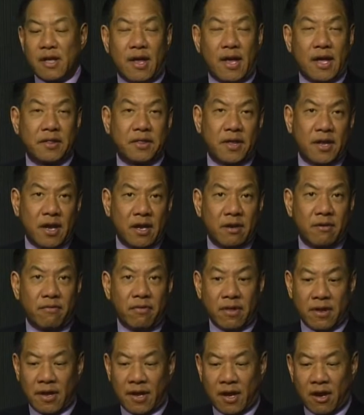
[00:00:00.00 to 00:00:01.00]
at the end of
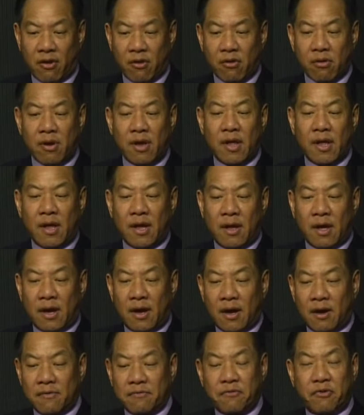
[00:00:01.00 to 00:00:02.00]
the year
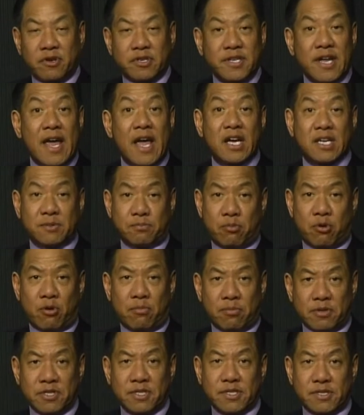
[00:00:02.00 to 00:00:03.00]
for tax
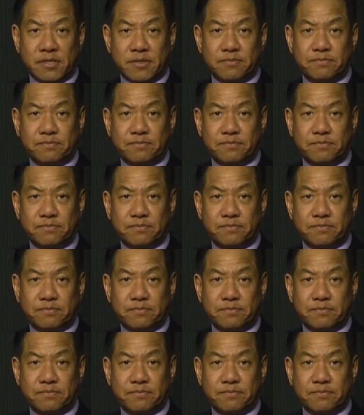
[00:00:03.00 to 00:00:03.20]
purposes.